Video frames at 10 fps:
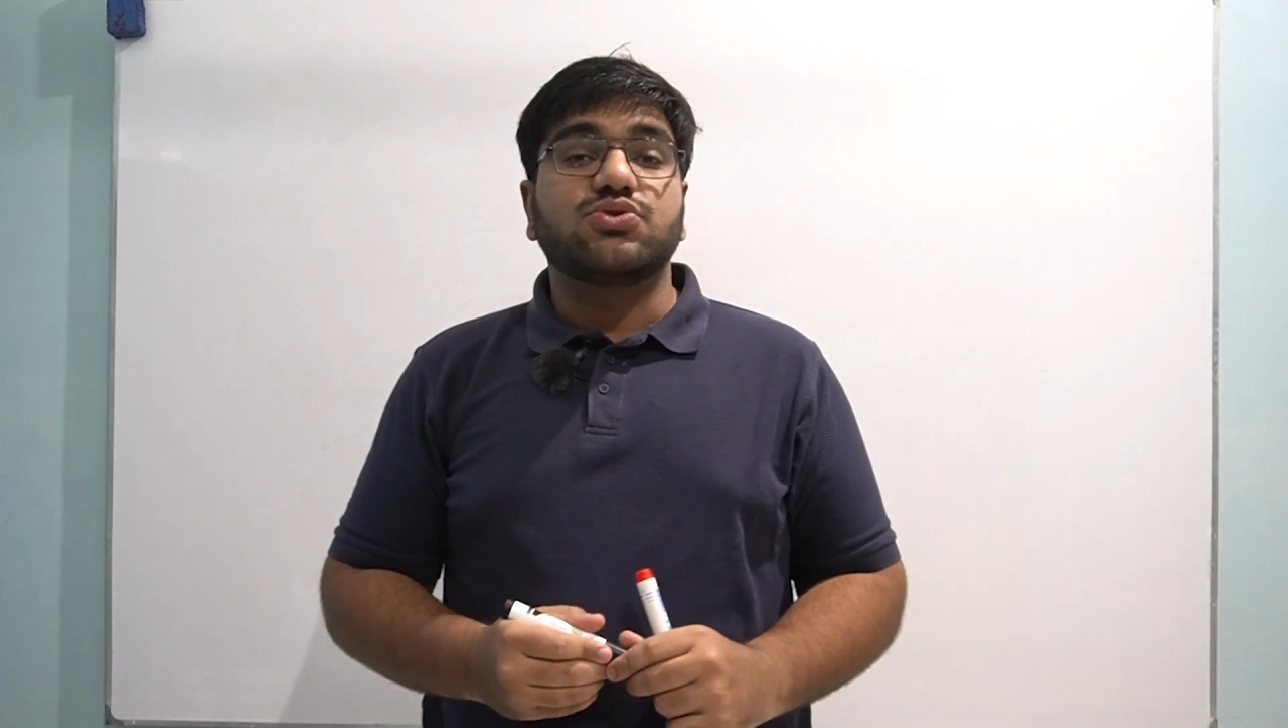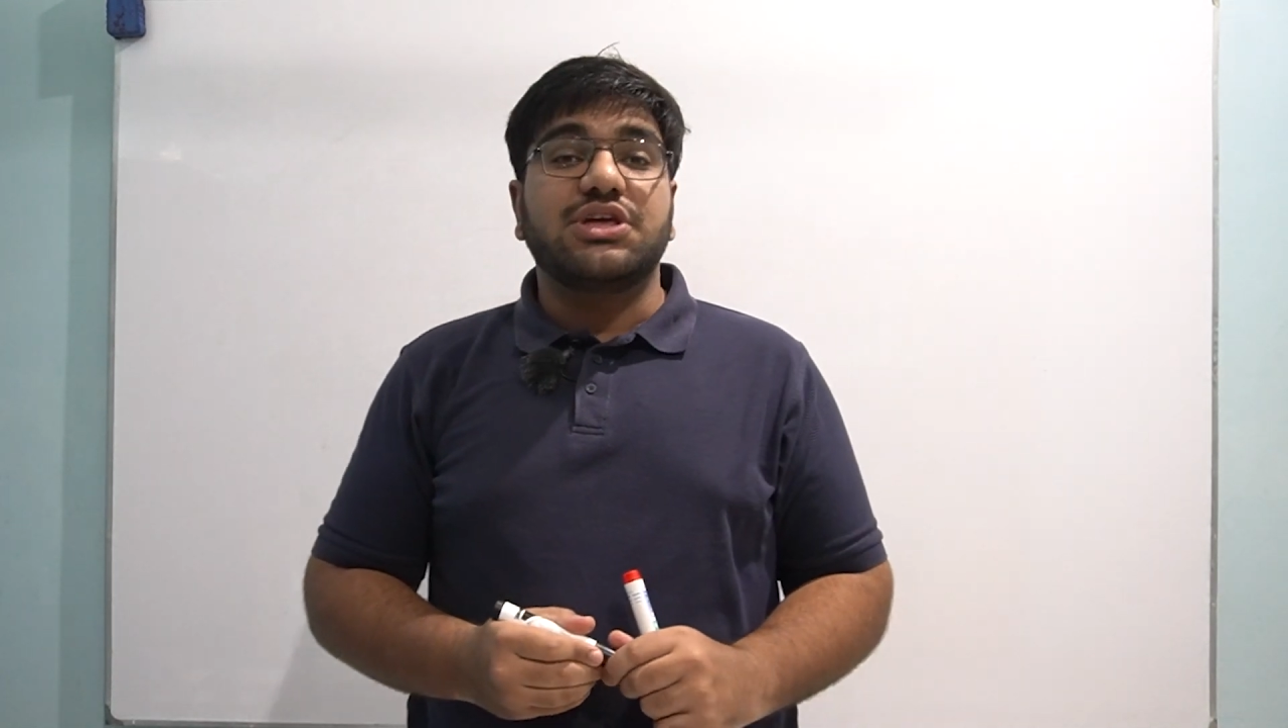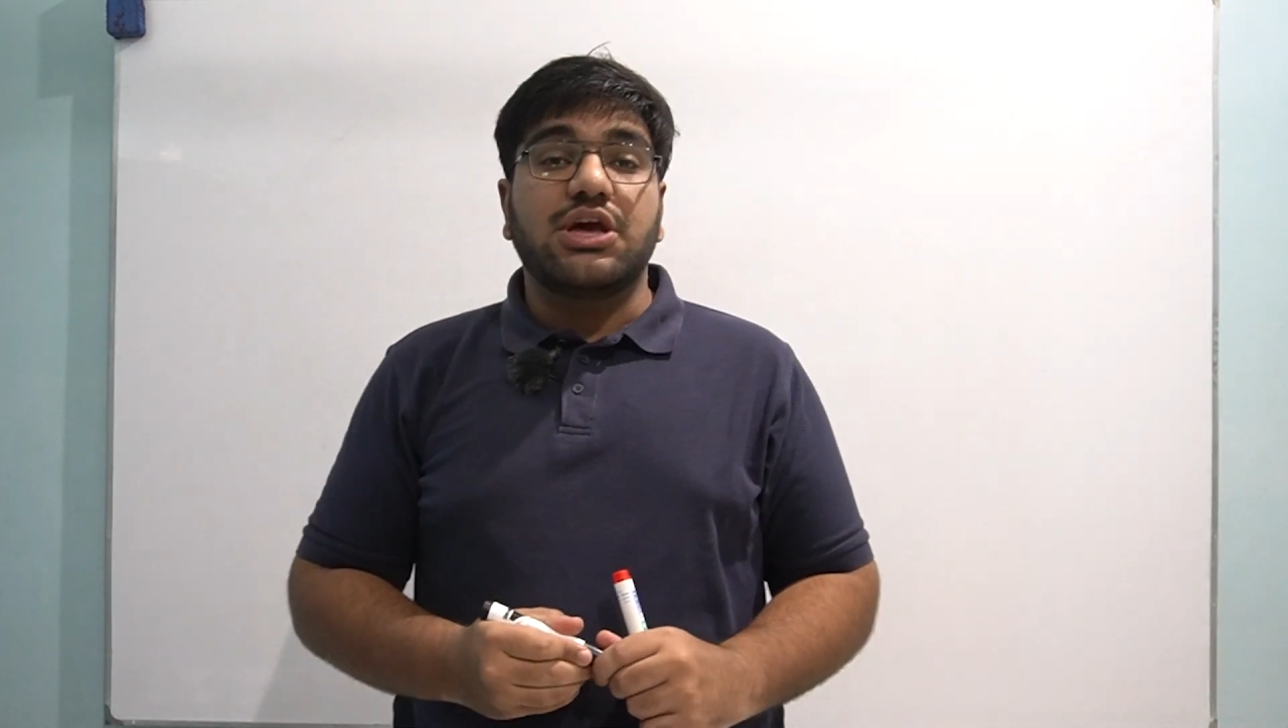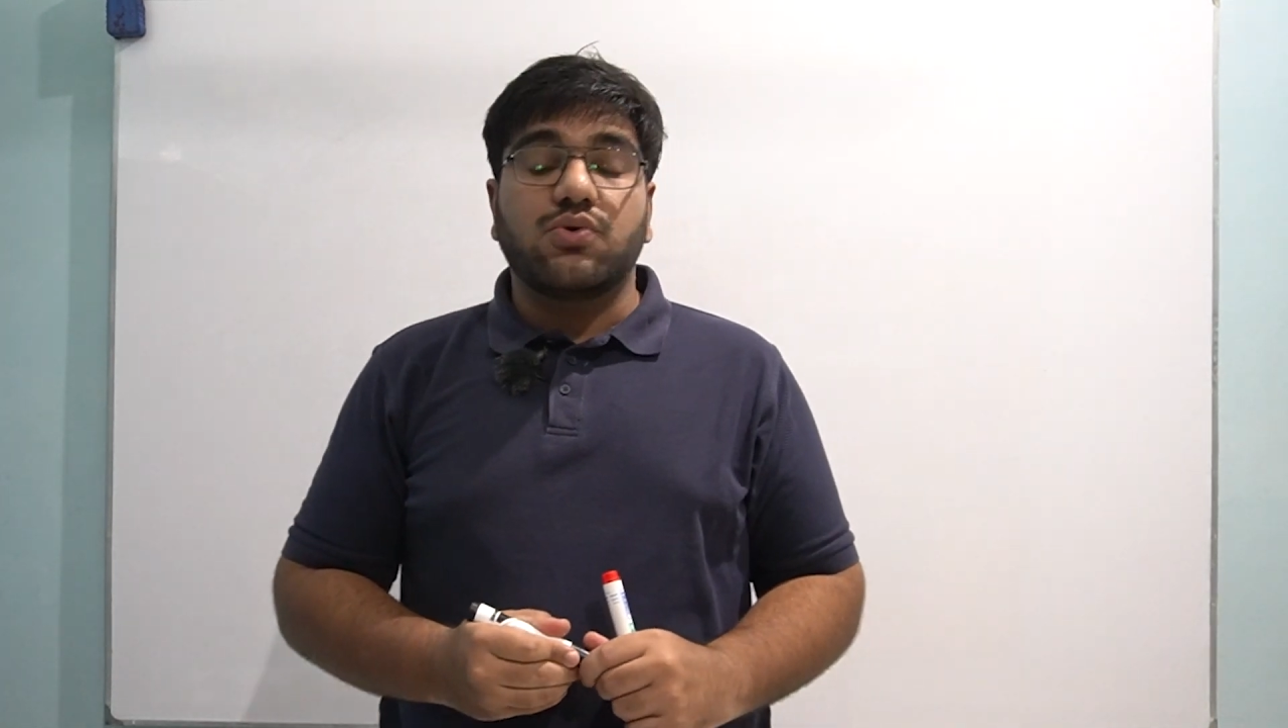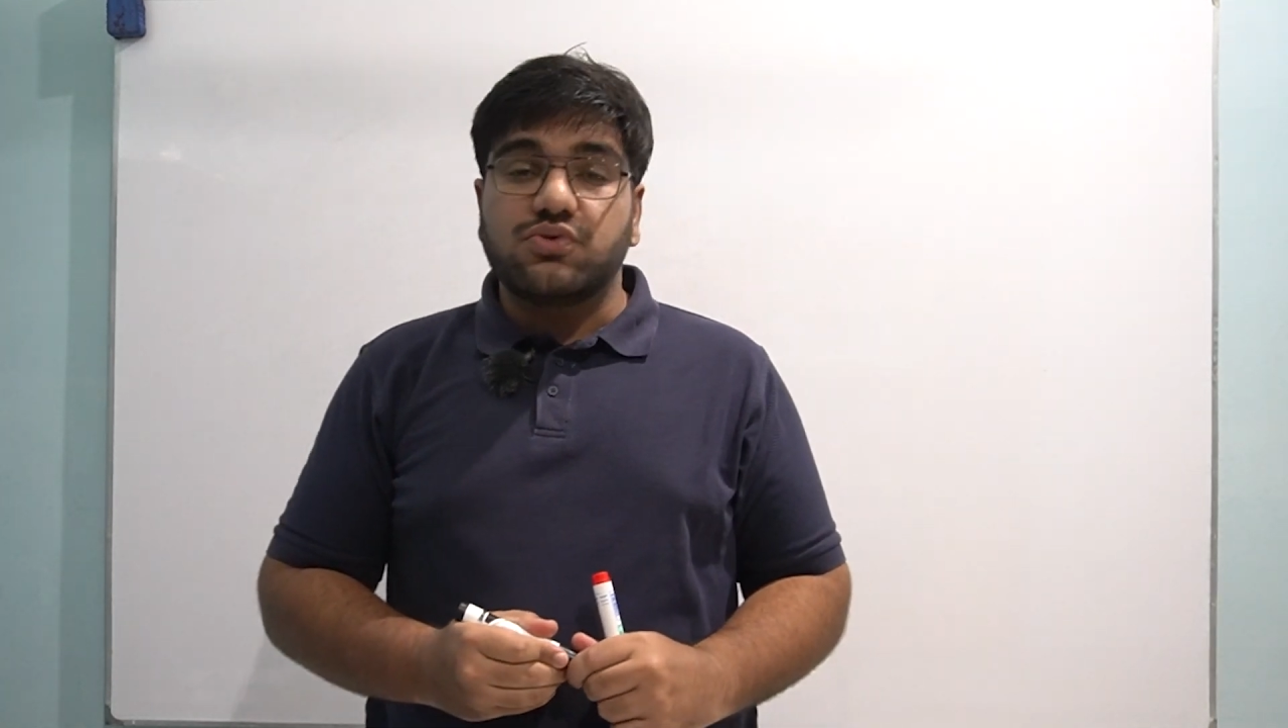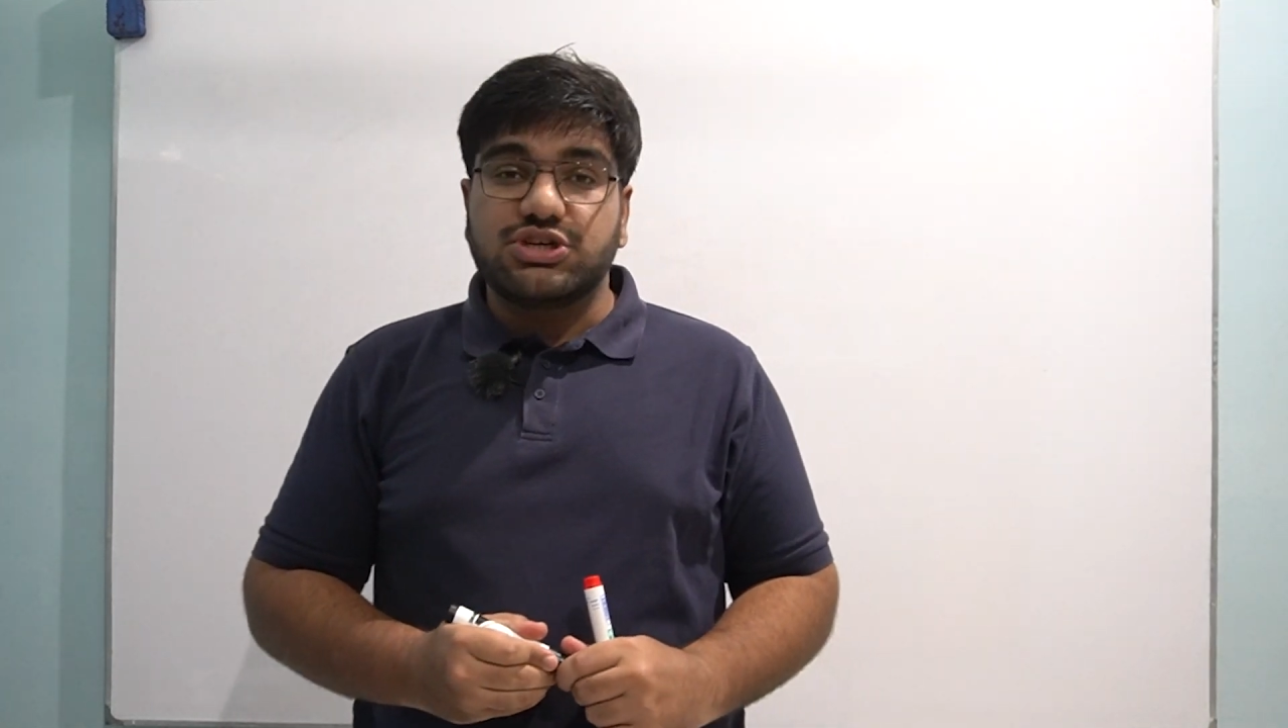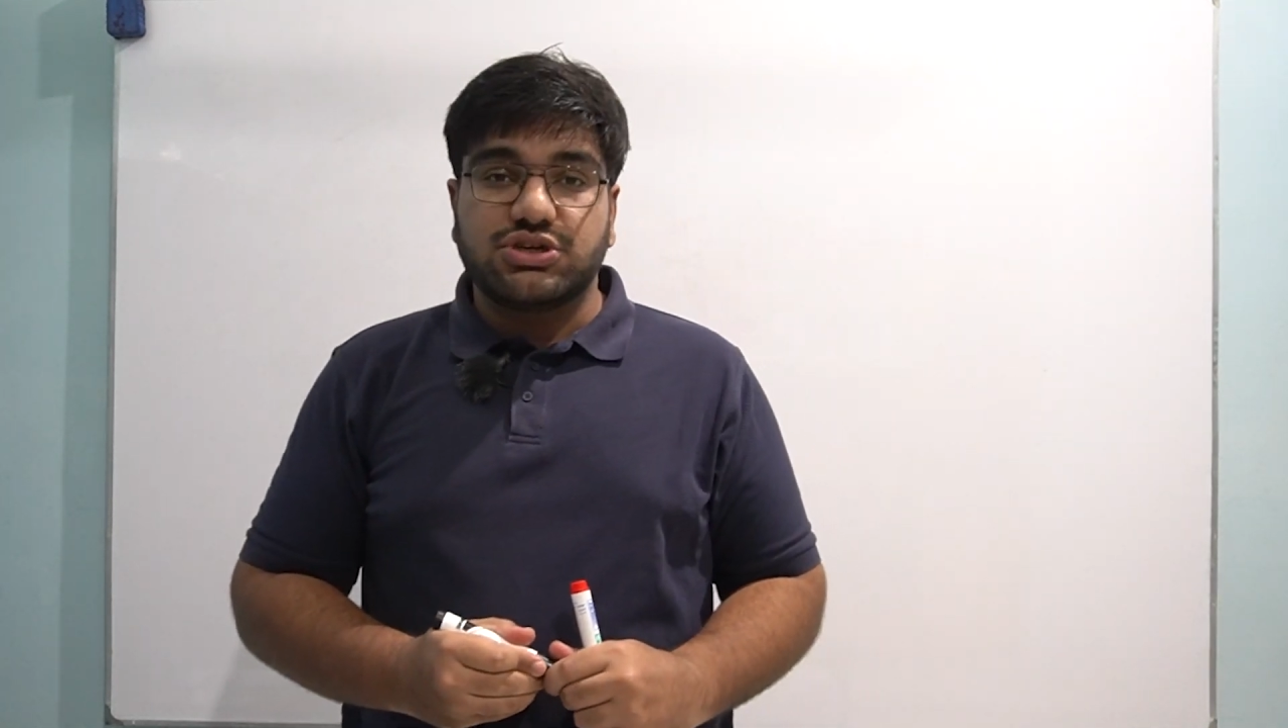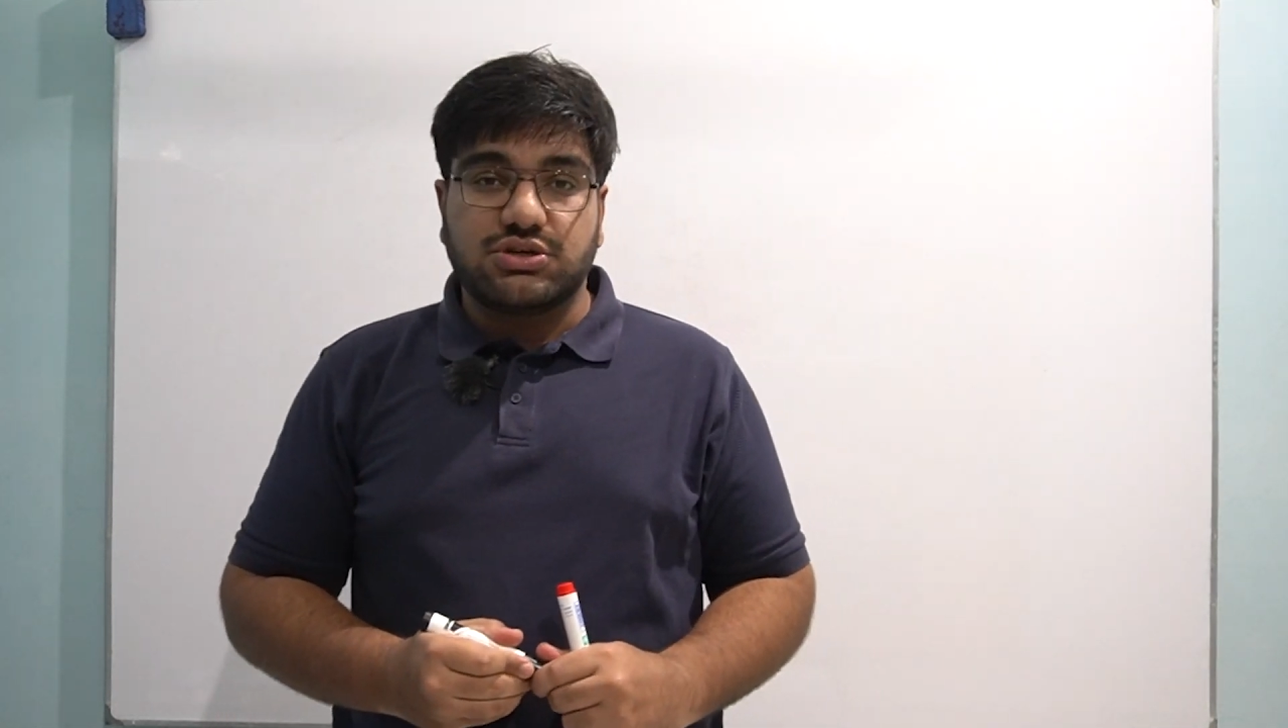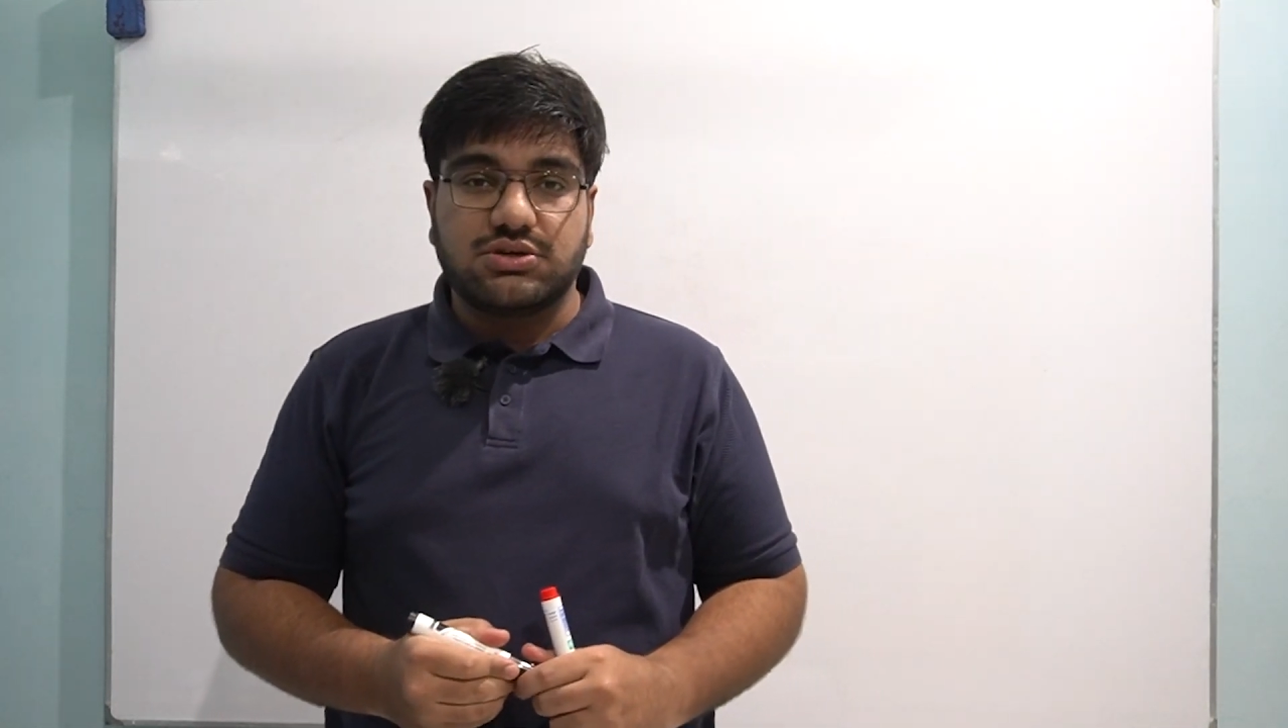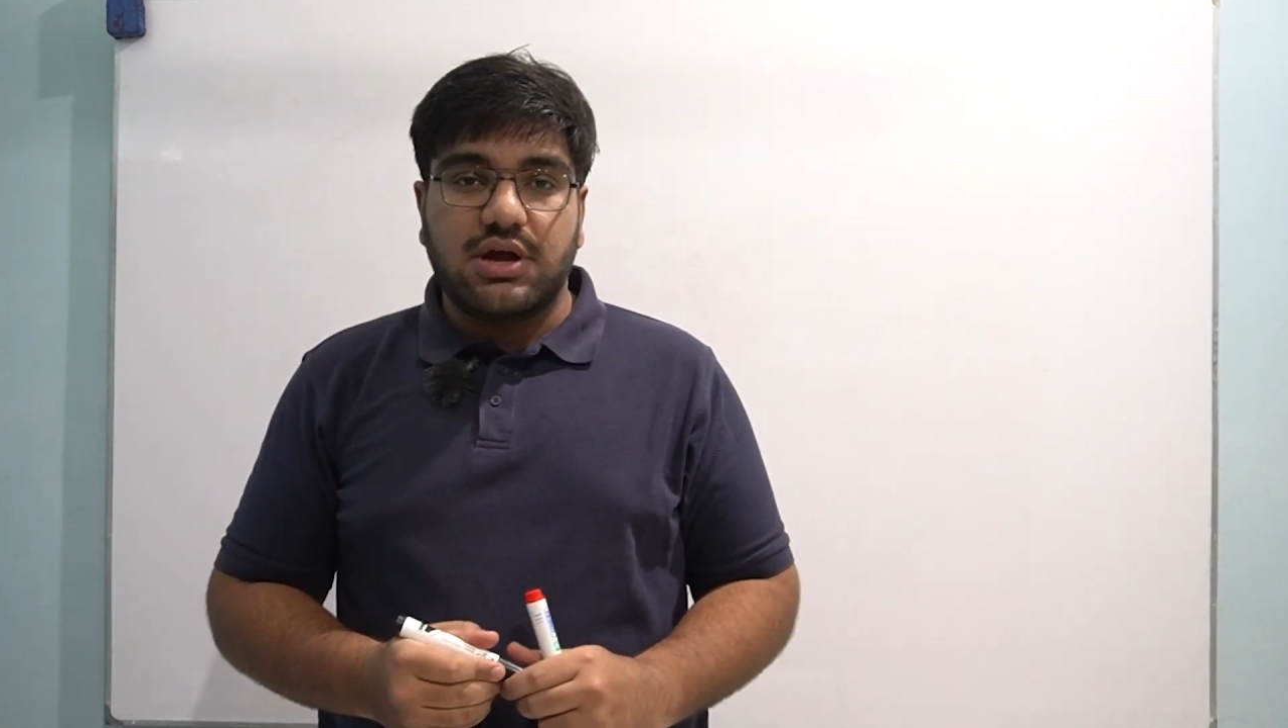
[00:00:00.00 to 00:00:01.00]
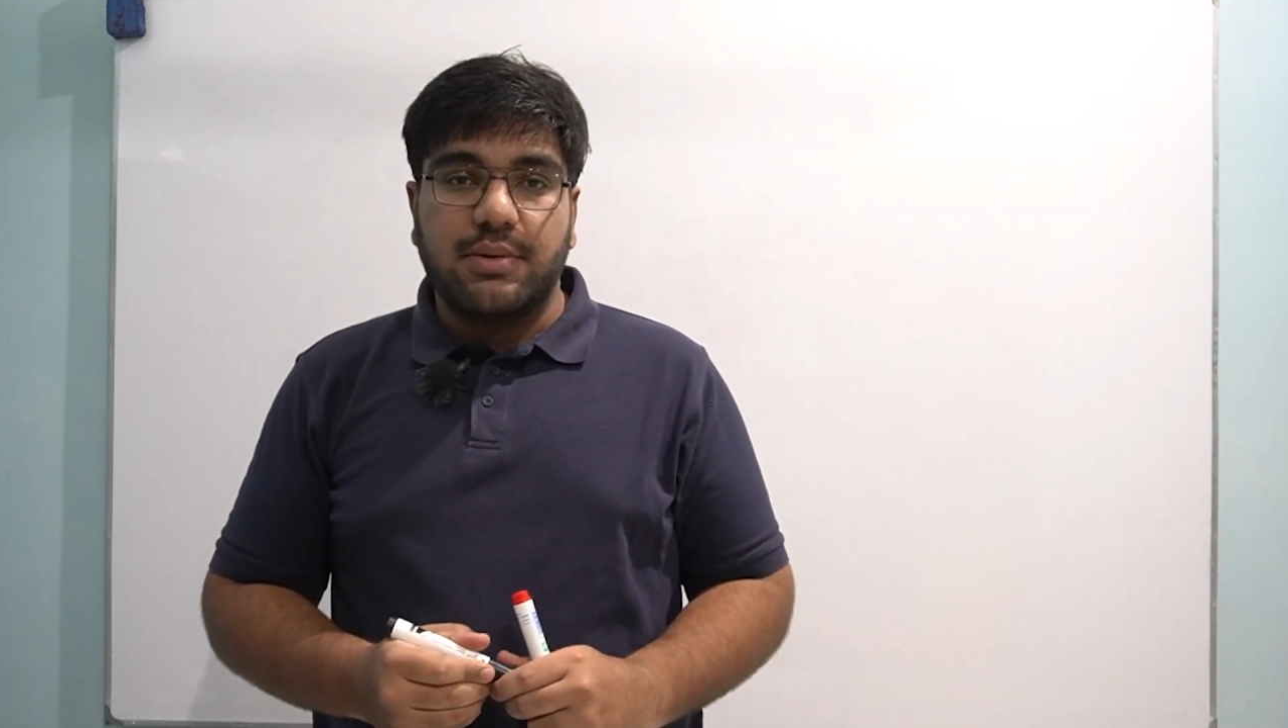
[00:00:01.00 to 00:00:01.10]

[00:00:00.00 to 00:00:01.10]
to the equation.